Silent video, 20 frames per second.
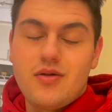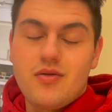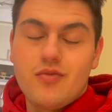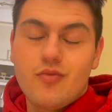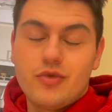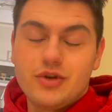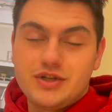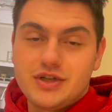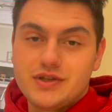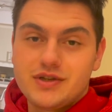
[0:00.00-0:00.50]

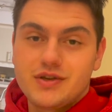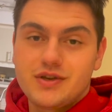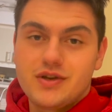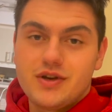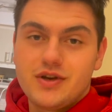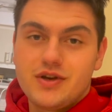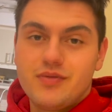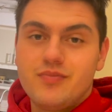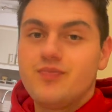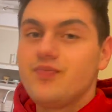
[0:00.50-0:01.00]
Which isn't
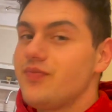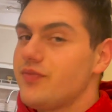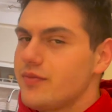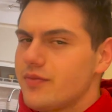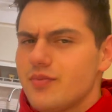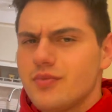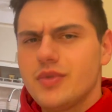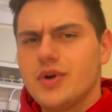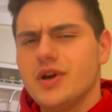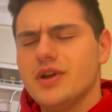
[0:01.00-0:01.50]
good.
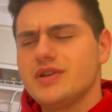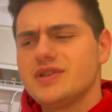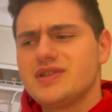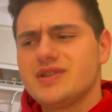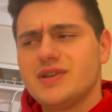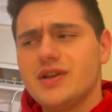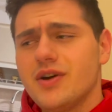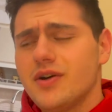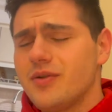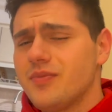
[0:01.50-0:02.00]
But
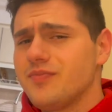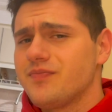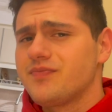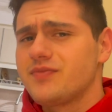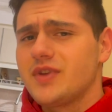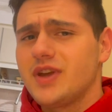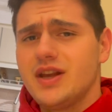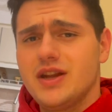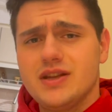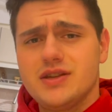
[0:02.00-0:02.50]
still,
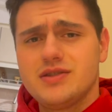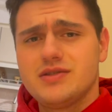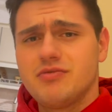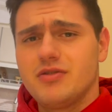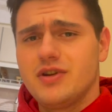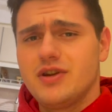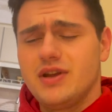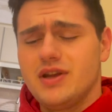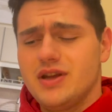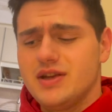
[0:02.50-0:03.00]
it is
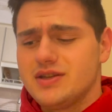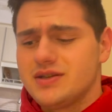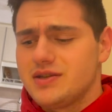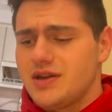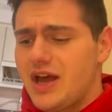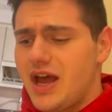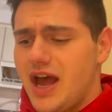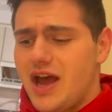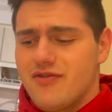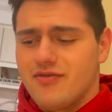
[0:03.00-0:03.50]
what it is.
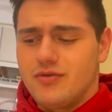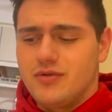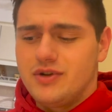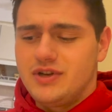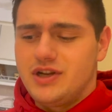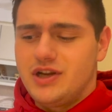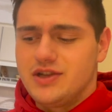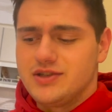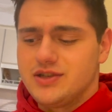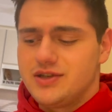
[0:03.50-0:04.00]
Everyone
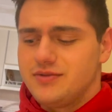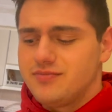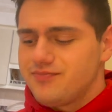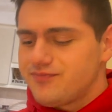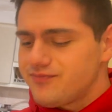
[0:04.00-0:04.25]
does it.